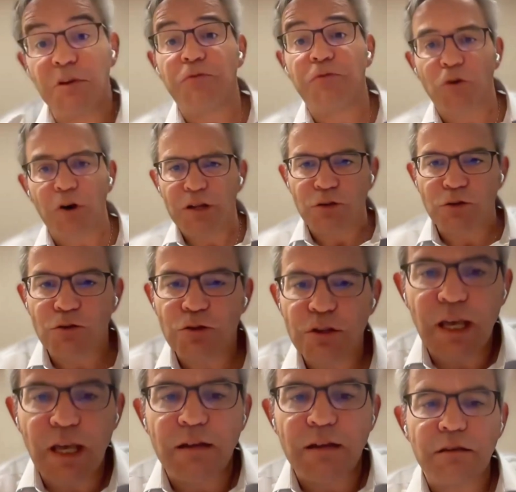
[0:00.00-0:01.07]
Before I do
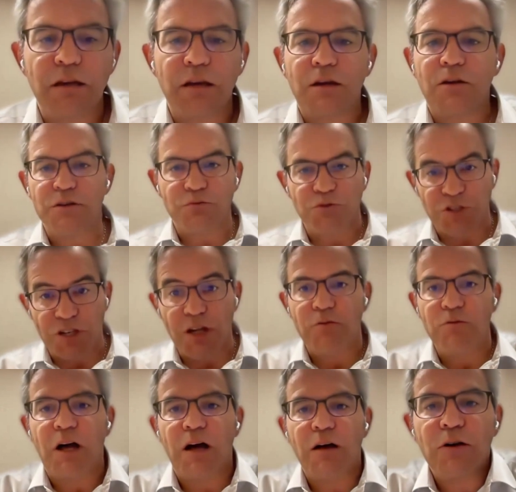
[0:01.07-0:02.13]
that, Chris, which I
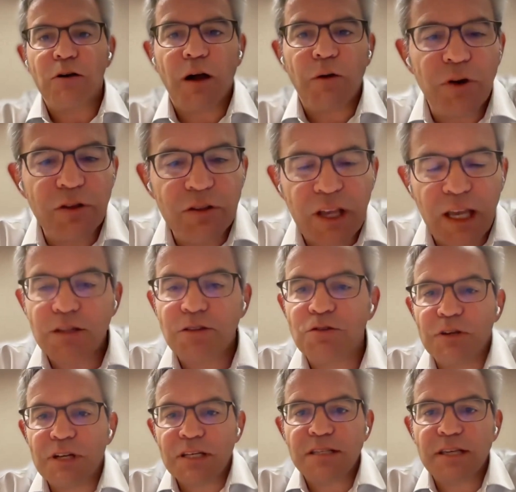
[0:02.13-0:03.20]
will get
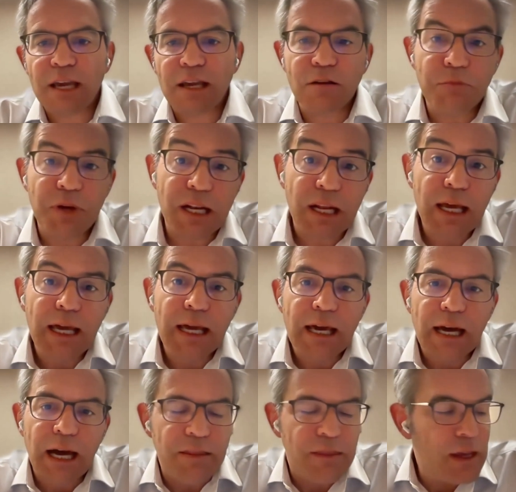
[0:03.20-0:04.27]
to in a second, but
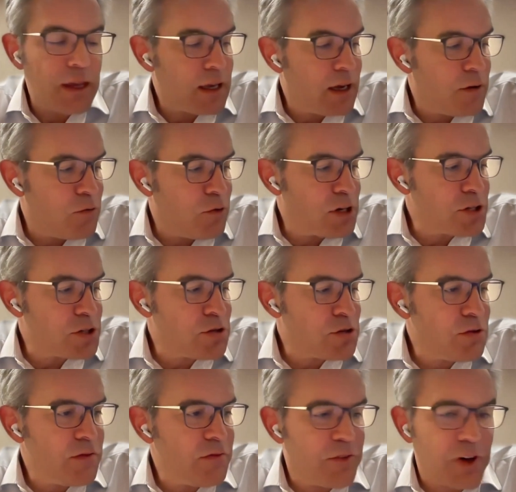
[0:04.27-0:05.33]
I think I want
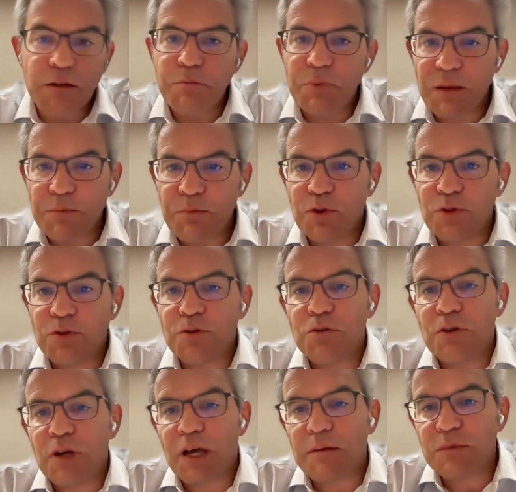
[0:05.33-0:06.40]
to invite people
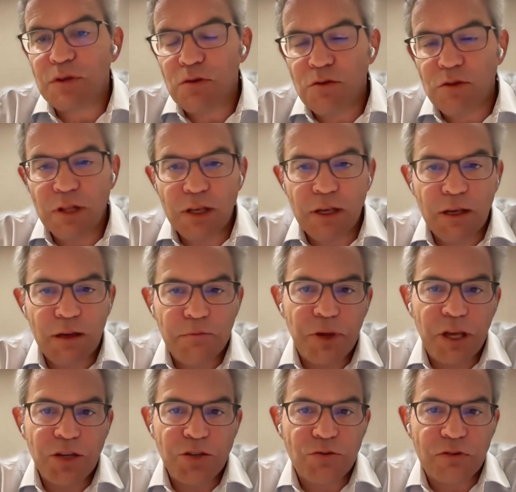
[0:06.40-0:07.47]
to come to the
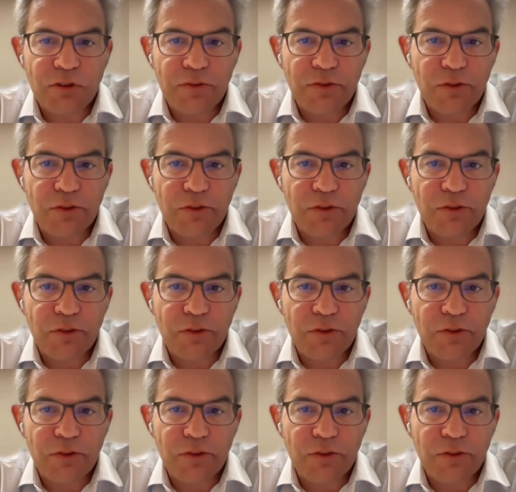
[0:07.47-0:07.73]
Patient